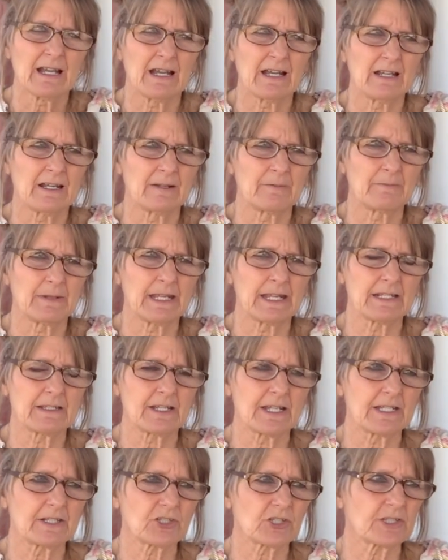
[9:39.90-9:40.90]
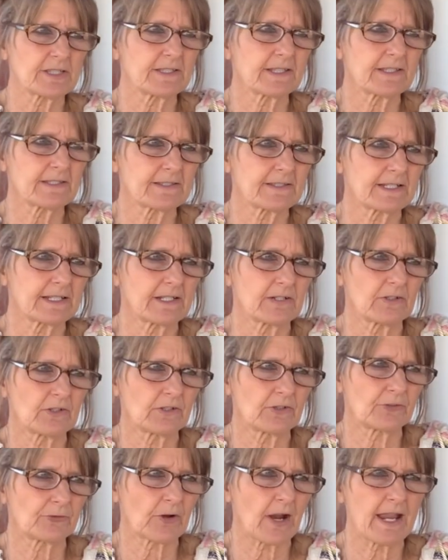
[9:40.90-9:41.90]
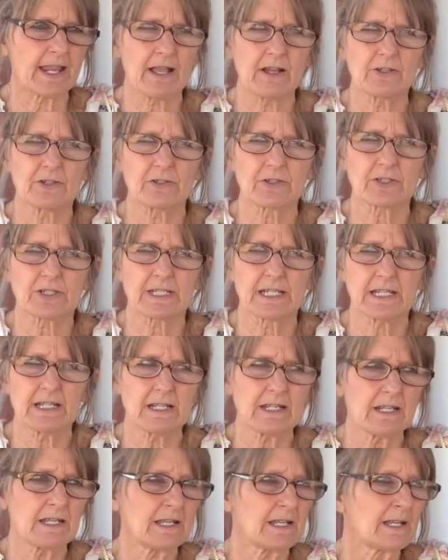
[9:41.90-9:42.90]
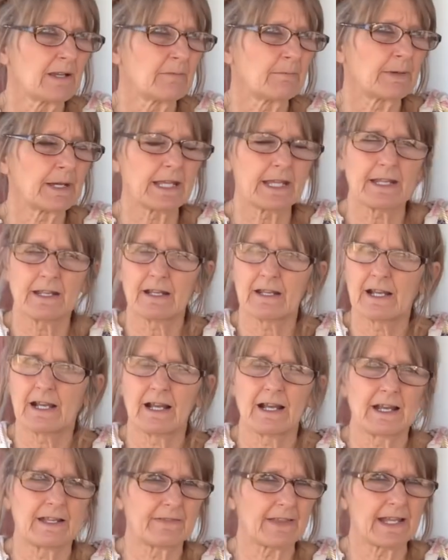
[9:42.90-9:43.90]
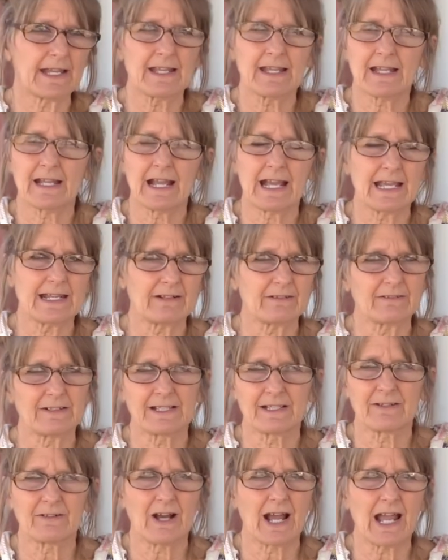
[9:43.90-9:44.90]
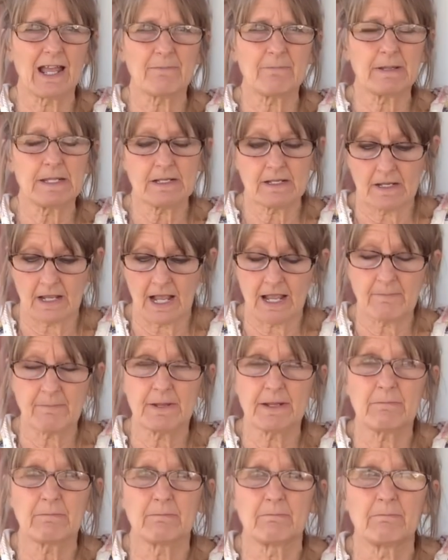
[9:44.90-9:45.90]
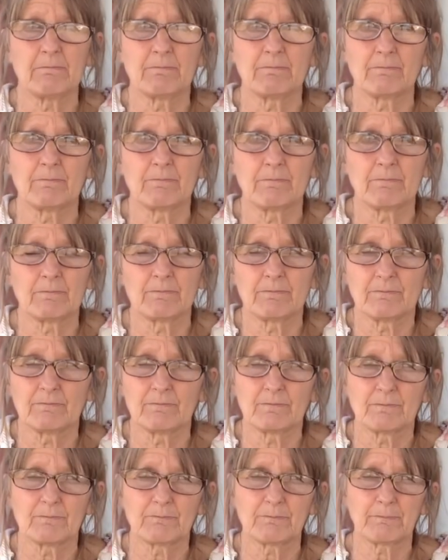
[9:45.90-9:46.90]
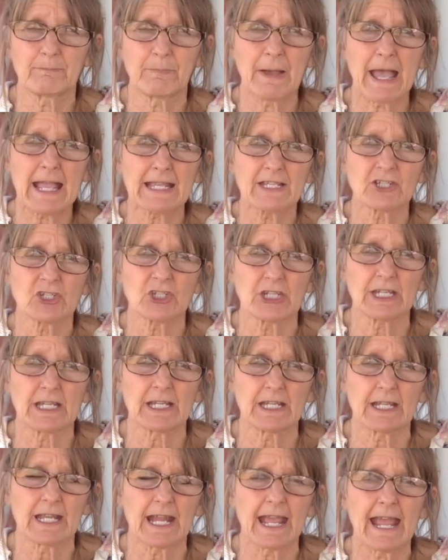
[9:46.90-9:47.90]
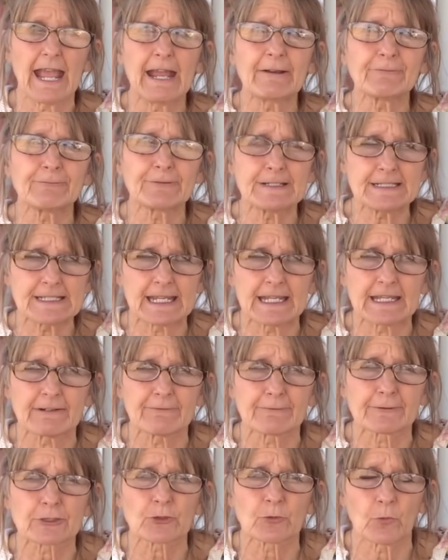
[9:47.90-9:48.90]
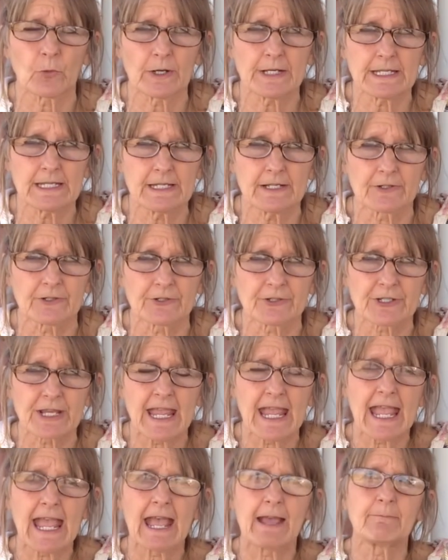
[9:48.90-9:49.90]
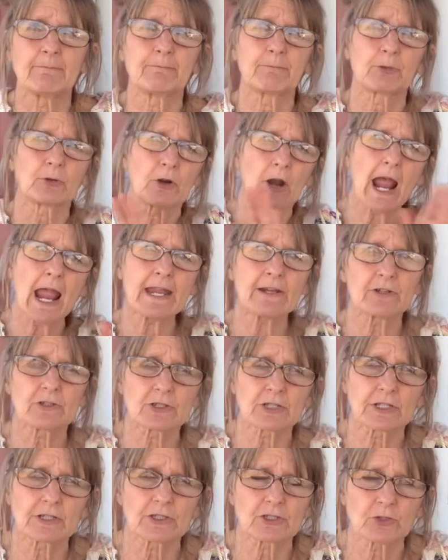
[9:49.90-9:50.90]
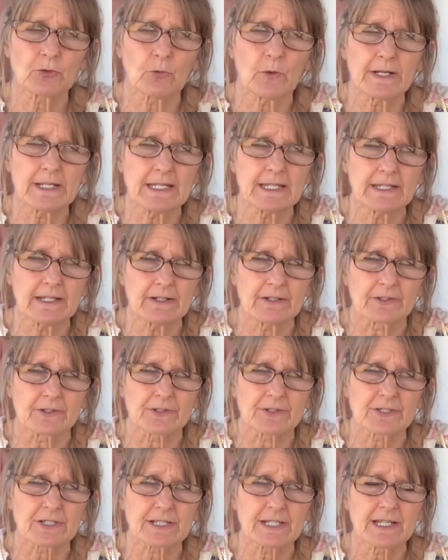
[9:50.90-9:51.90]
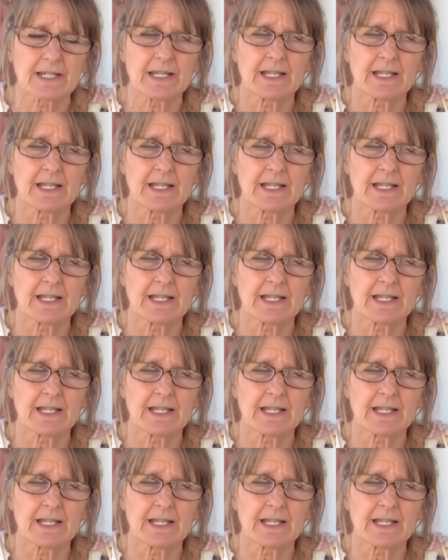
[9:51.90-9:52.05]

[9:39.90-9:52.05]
It just says that it'll dry out your skin, but that, I don't know. I've been packaging it every day for 20 years. And prior to the 20 years